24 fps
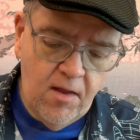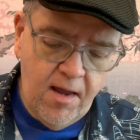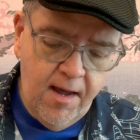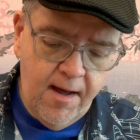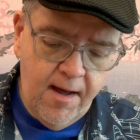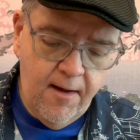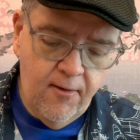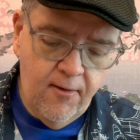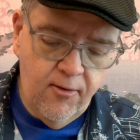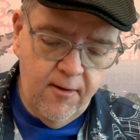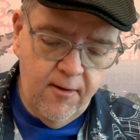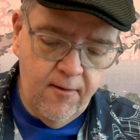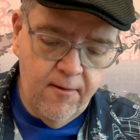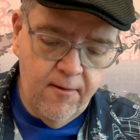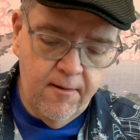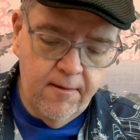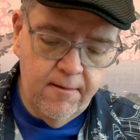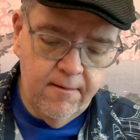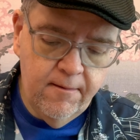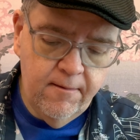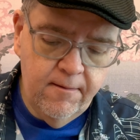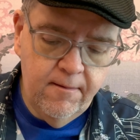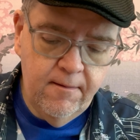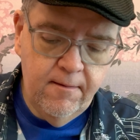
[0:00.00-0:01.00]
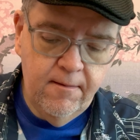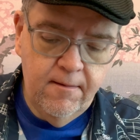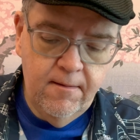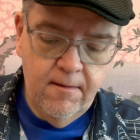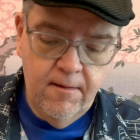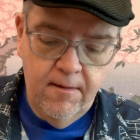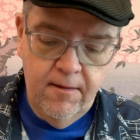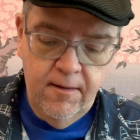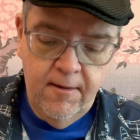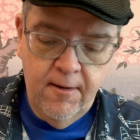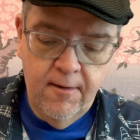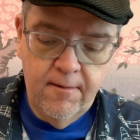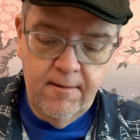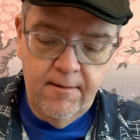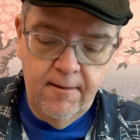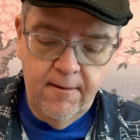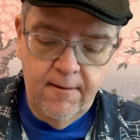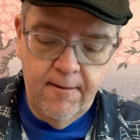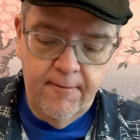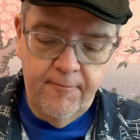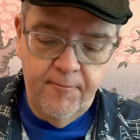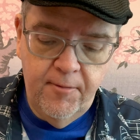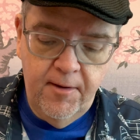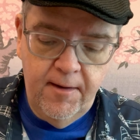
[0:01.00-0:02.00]
how they're
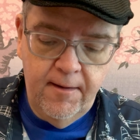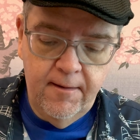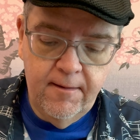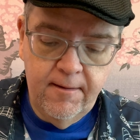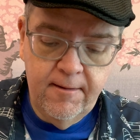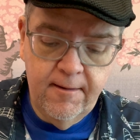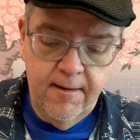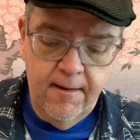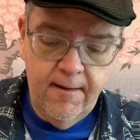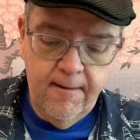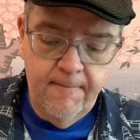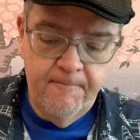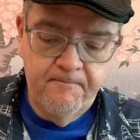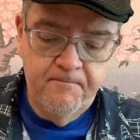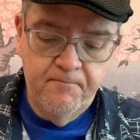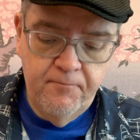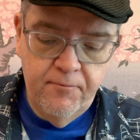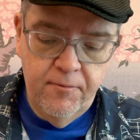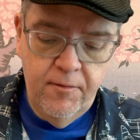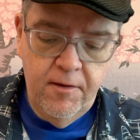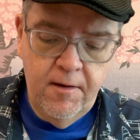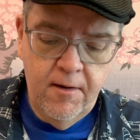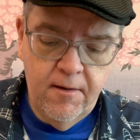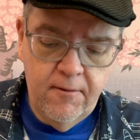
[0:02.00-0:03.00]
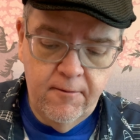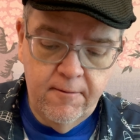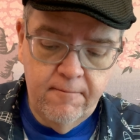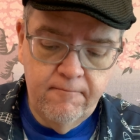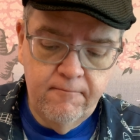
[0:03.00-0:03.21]
done, but they're